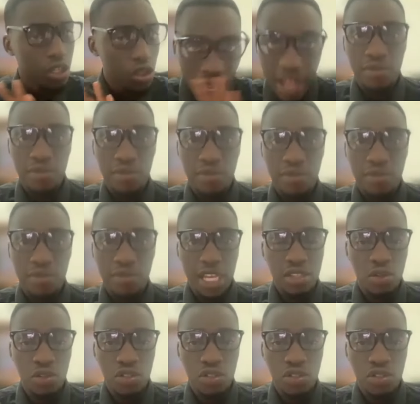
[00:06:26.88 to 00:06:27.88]
you have
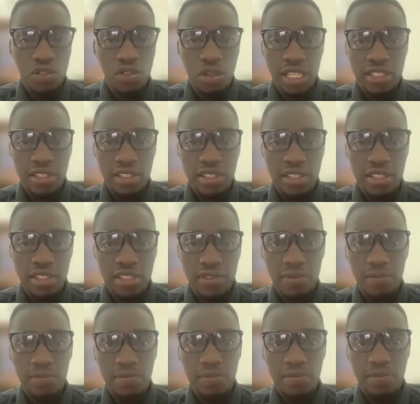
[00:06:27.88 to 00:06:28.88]
met those
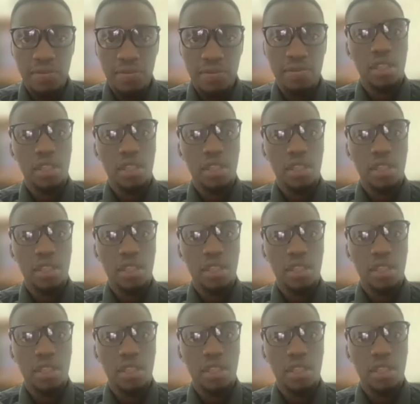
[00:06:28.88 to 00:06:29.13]
objectives.